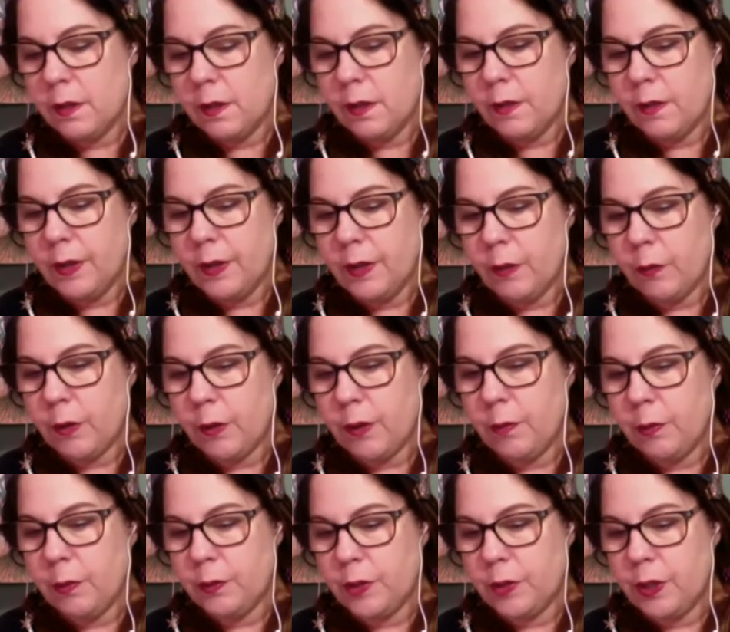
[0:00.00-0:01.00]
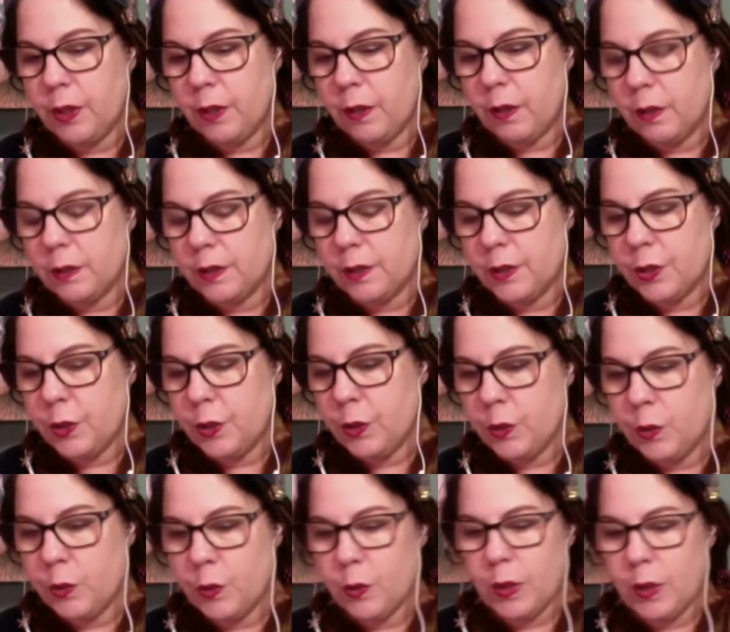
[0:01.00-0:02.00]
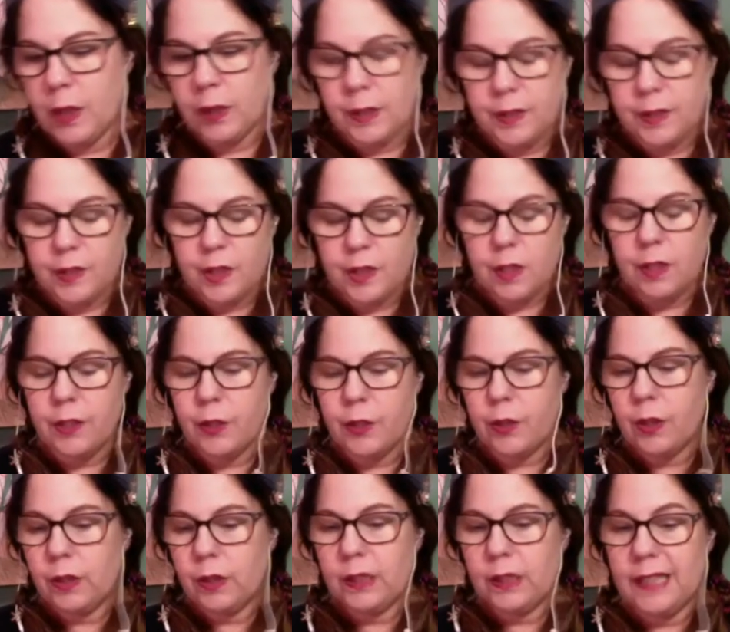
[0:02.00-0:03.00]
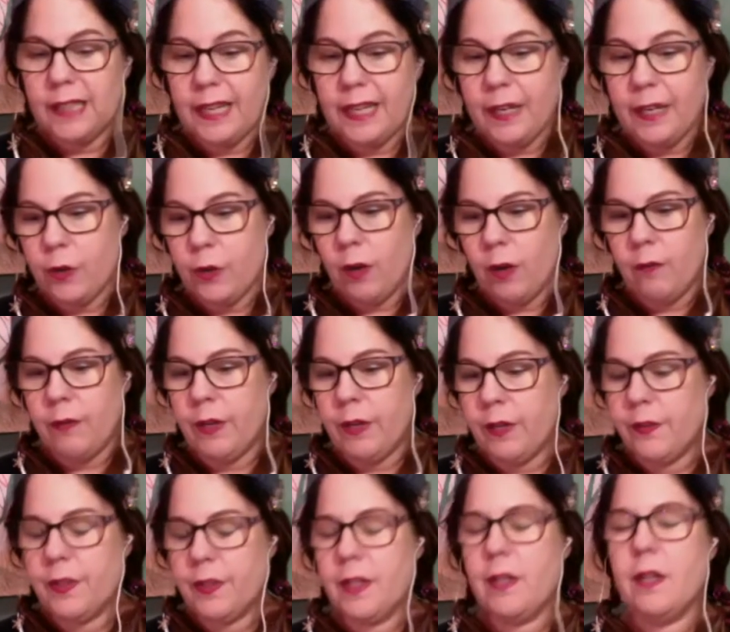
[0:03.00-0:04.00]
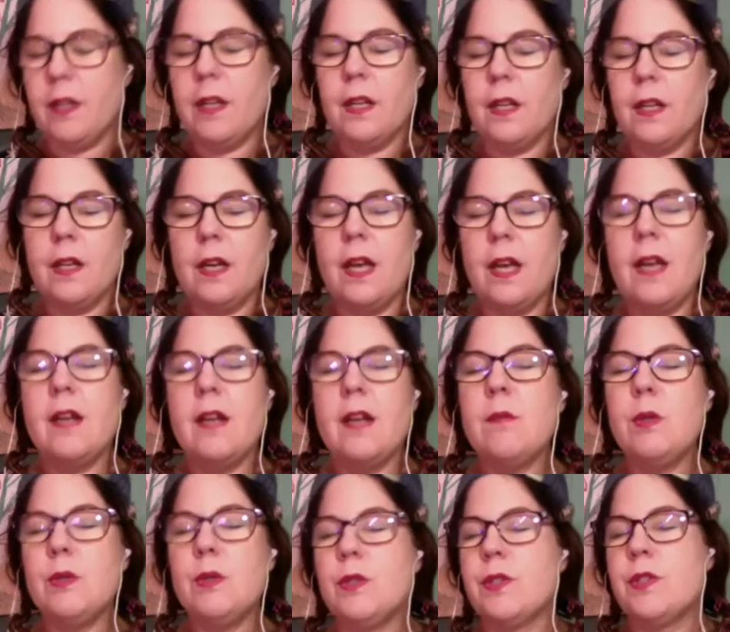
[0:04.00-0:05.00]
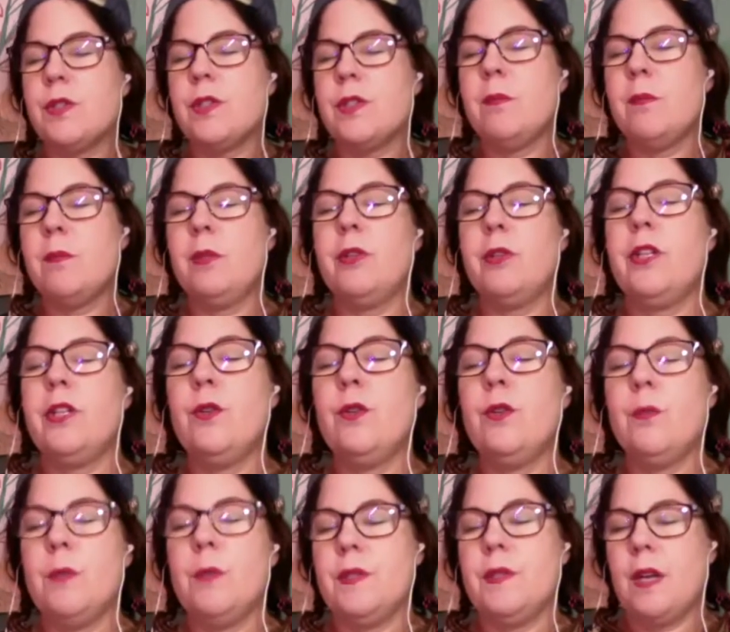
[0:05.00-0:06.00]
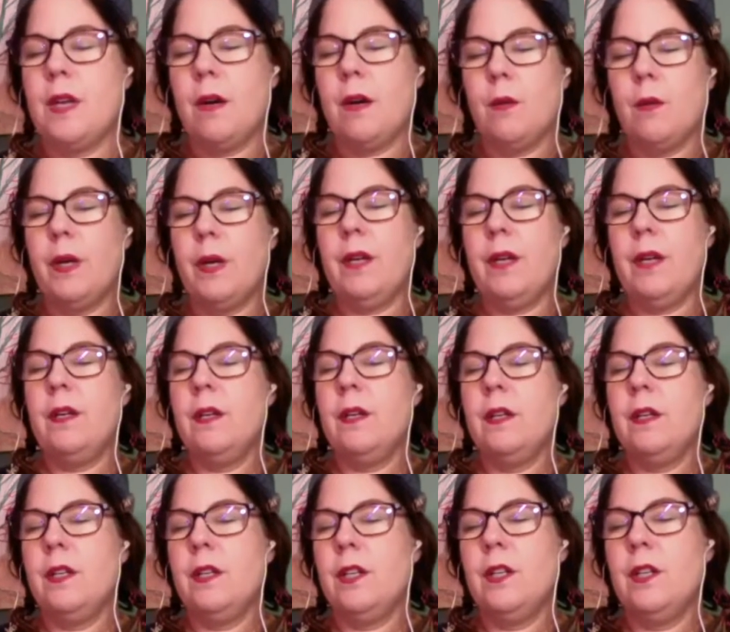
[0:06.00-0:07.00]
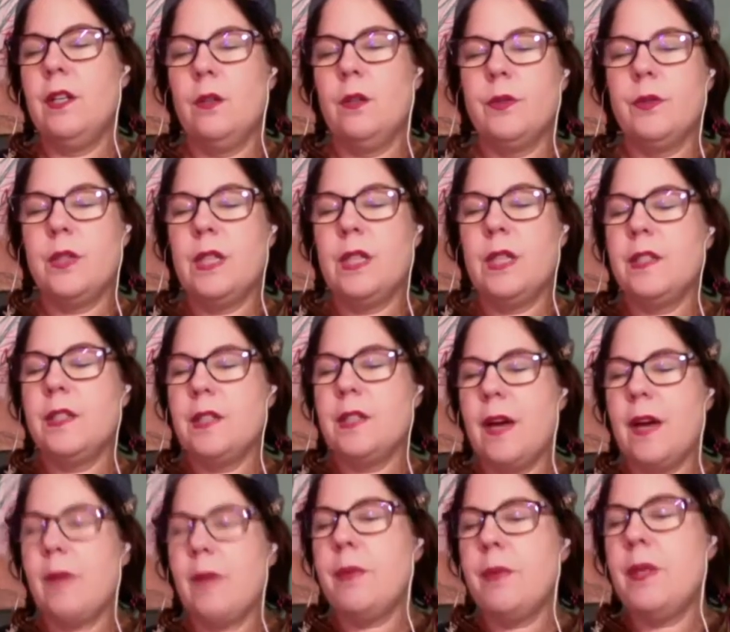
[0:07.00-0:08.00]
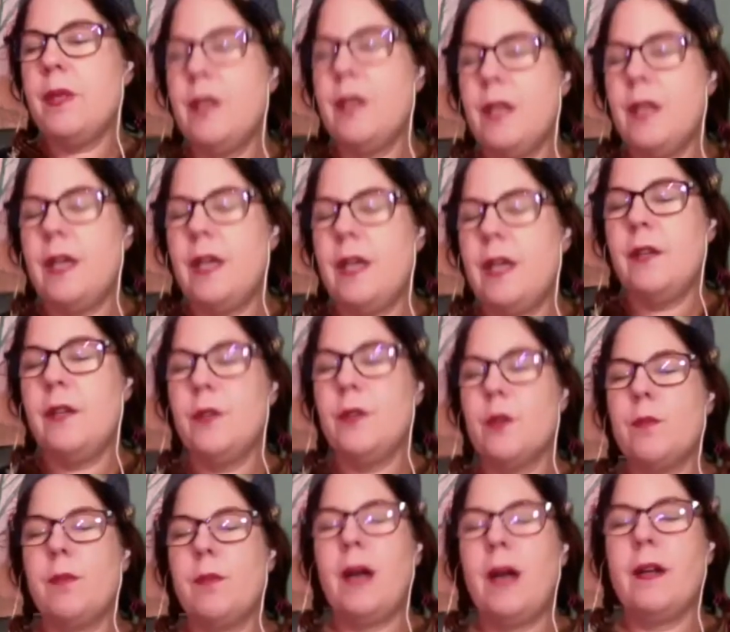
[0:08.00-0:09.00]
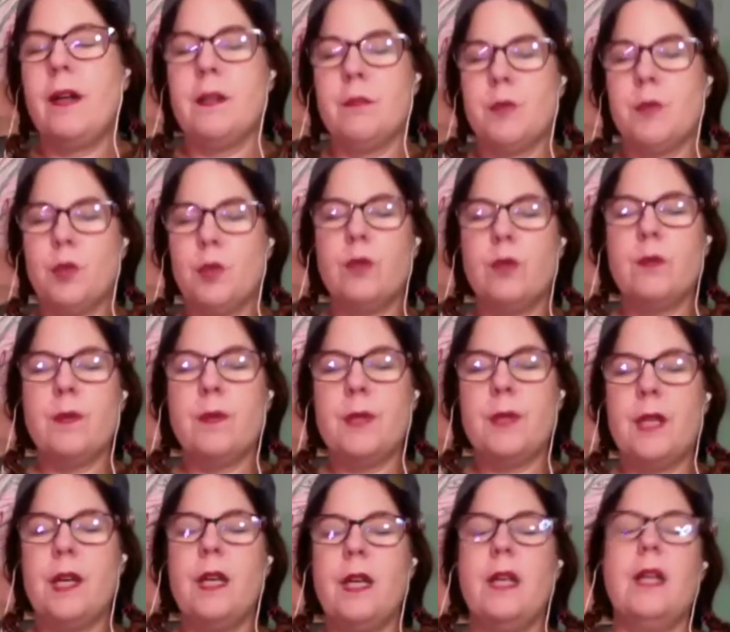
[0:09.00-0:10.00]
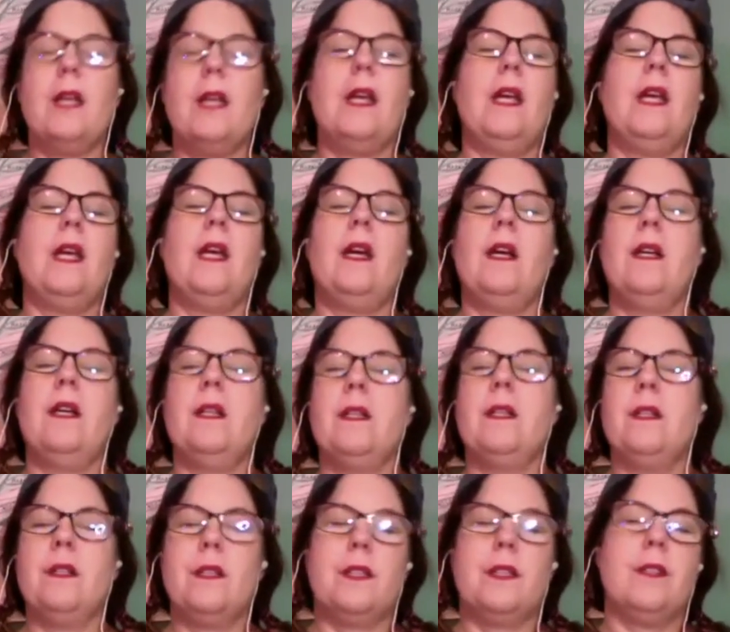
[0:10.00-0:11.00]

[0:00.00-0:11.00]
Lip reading: that we're able to at least clear a layer of it. Animals are similar to humans that way. You know, things happen and their body absorbs it and